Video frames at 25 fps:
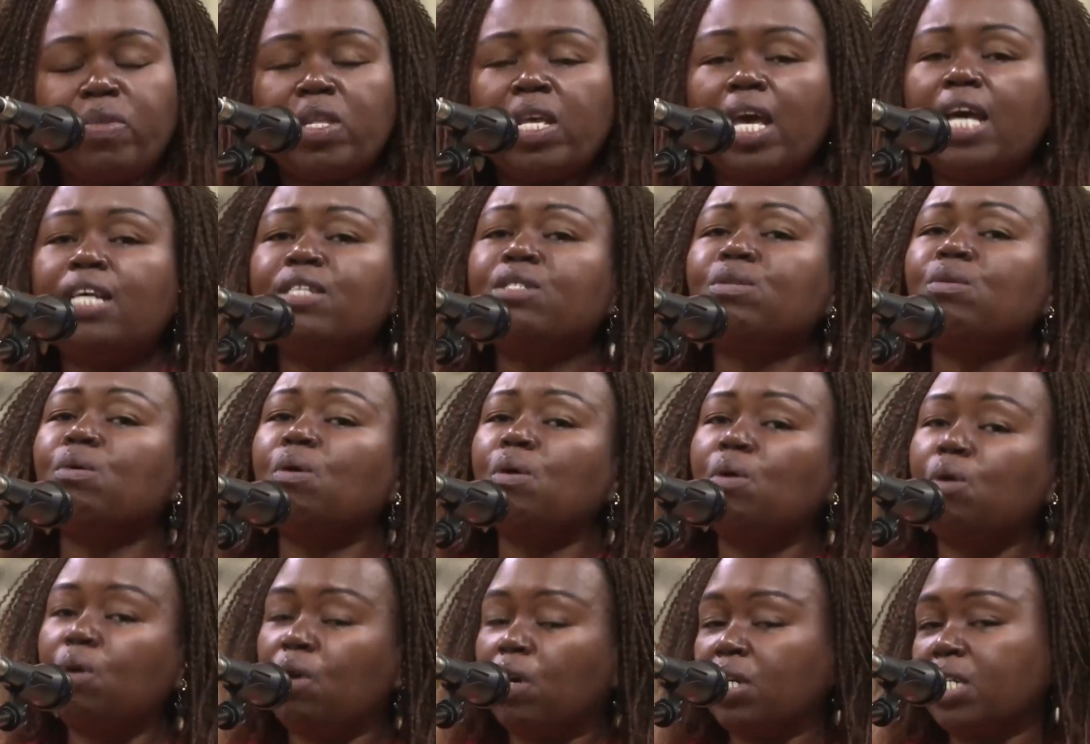And so
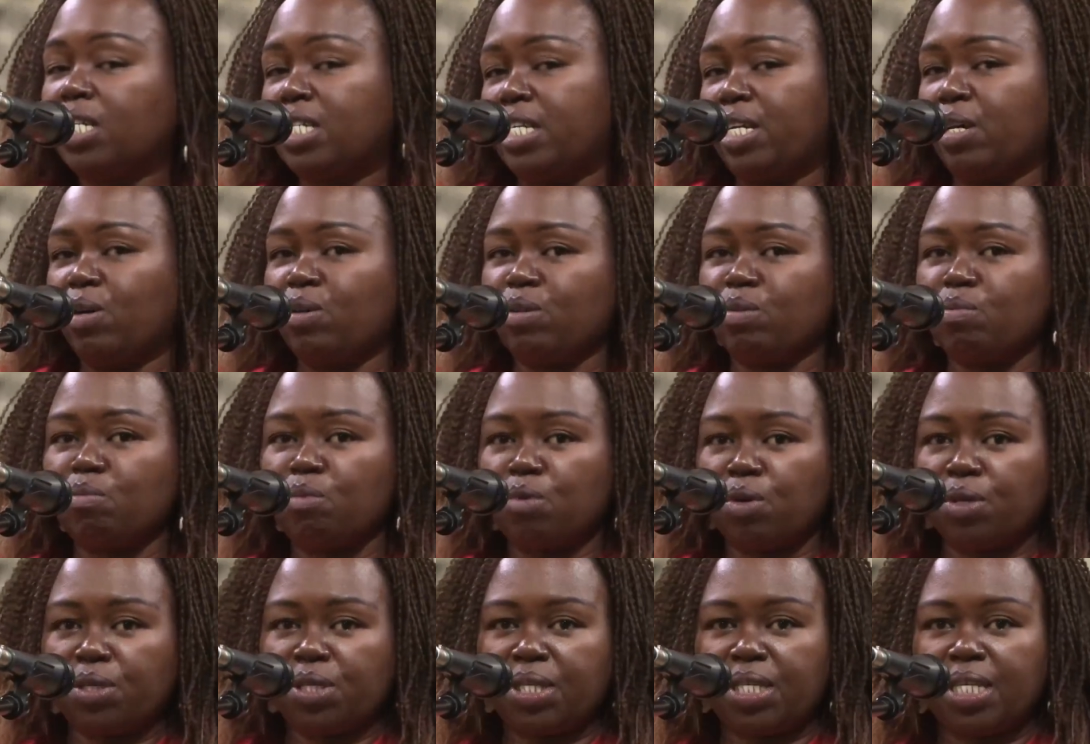God tells
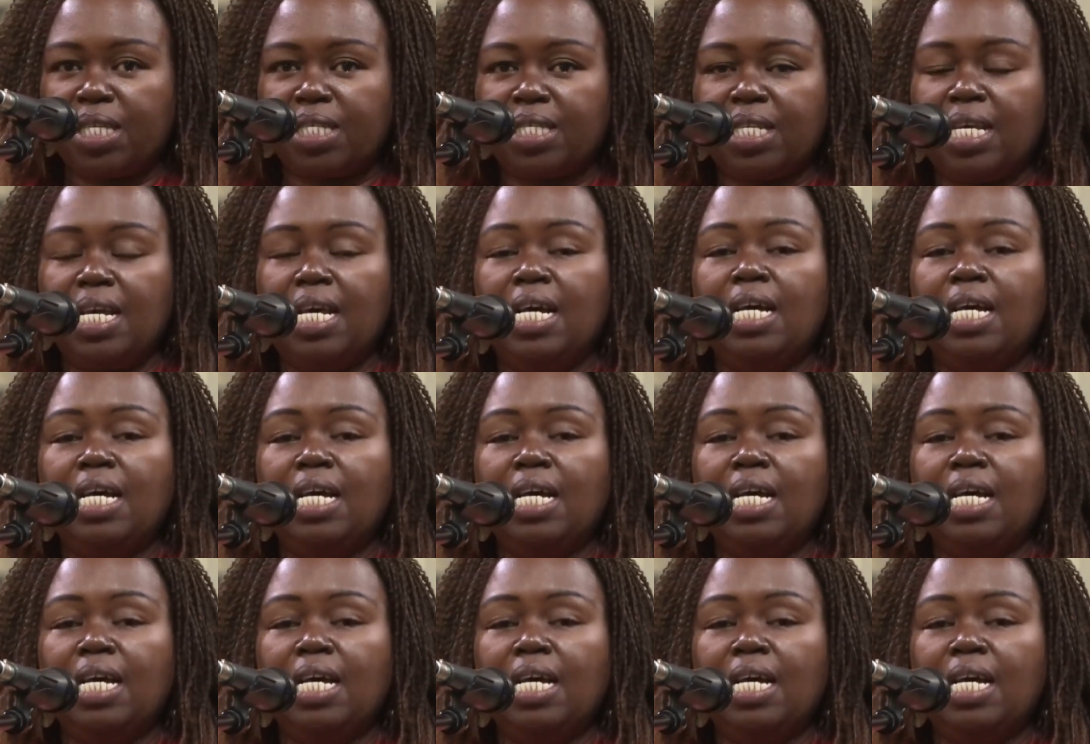Moses